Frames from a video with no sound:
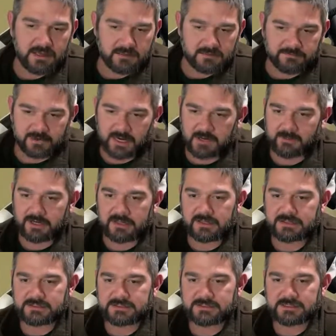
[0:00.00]
for anybody
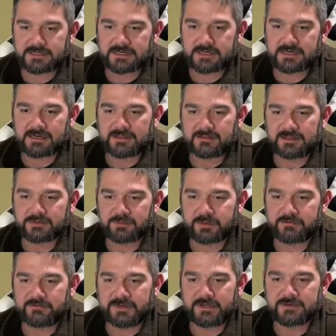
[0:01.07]
that's
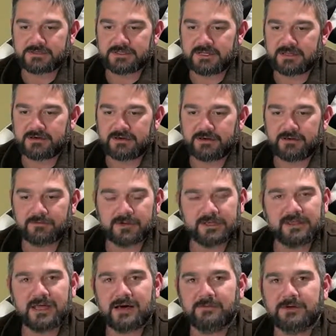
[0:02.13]
putting videos together, I know
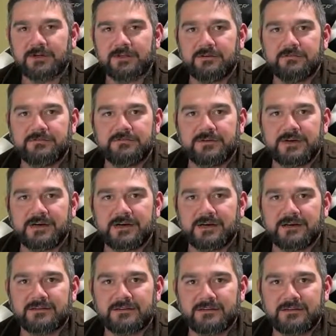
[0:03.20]
Red Llama,
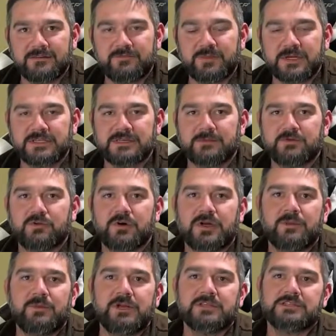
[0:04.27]
you've picked up
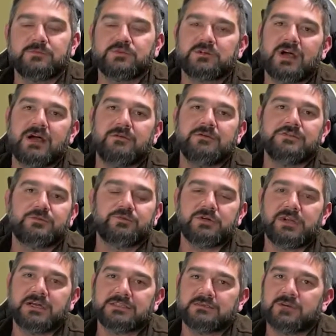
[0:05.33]
quite a bit of subscribers. You're
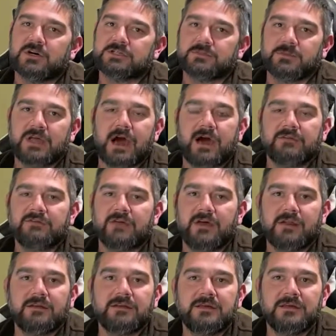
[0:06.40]
putting out some awesome
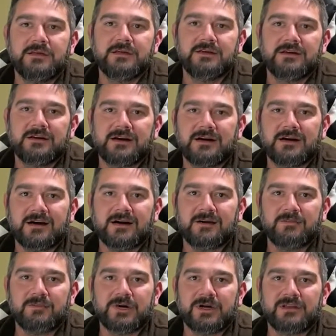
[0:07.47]
content.
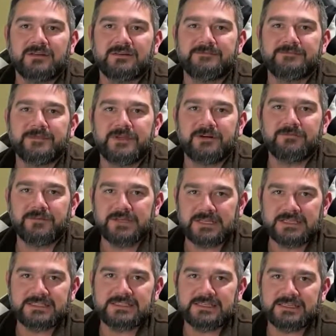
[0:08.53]
But you know, if you
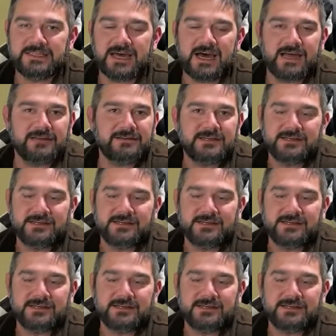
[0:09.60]
didn't see that,